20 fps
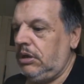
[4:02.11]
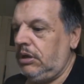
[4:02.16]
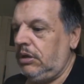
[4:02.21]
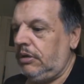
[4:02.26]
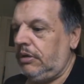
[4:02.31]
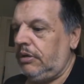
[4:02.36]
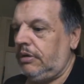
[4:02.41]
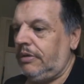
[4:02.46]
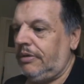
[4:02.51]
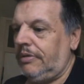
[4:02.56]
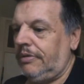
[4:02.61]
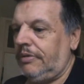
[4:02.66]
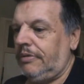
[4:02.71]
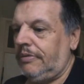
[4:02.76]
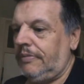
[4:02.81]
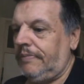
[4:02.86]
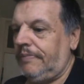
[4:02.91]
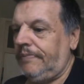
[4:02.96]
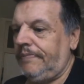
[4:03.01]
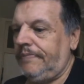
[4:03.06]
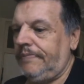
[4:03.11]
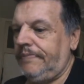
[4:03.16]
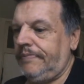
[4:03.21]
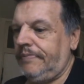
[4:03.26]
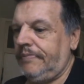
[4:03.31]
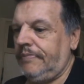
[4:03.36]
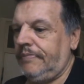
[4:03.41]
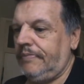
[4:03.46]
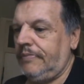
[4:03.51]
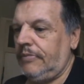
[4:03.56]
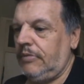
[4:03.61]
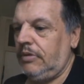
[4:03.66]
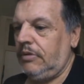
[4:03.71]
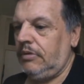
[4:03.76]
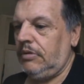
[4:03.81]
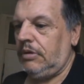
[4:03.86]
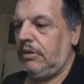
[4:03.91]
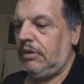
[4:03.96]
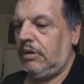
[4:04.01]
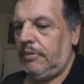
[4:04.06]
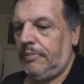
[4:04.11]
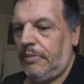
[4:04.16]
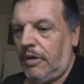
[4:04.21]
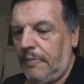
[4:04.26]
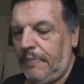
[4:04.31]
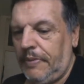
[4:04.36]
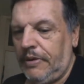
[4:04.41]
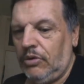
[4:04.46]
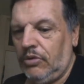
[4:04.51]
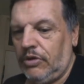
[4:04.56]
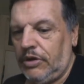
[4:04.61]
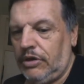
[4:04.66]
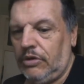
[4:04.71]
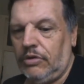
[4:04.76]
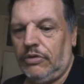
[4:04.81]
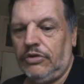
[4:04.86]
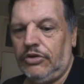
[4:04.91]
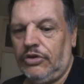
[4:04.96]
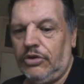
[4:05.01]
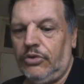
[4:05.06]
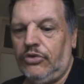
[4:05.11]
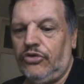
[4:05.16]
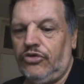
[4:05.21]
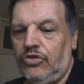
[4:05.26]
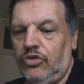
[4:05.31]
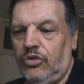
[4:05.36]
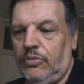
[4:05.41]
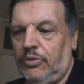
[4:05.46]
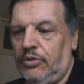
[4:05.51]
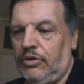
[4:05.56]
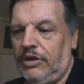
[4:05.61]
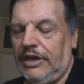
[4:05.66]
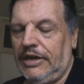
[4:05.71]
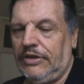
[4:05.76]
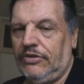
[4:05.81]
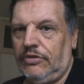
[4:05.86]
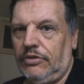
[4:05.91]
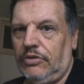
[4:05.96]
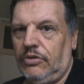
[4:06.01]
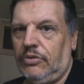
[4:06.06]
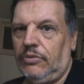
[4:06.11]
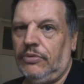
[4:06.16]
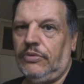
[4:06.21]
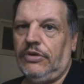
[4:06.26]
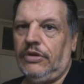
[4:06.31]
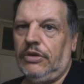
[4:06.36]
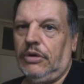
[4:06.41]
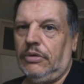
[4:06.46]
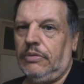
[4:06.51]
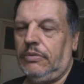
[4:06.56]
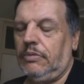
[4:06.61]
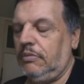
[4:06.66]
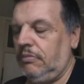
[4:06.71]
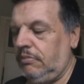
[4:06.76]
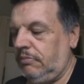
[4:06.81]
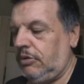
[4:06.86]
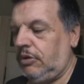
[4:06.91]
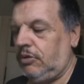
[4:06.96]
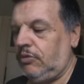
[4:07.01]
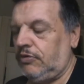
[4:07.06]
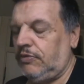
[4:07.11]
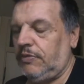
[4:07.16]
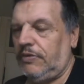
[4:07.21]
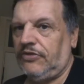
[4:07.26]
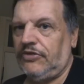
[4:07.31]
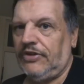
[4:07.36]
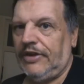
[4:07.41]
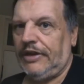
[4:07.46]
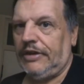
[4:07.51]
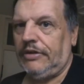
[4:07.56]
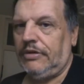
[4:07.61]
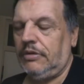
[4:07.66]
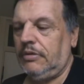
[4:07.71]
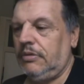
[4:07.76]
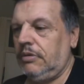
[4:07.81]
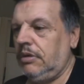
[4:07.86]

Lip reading: You know, I've been looking on YouTube on how to do, you know, moulds with sand.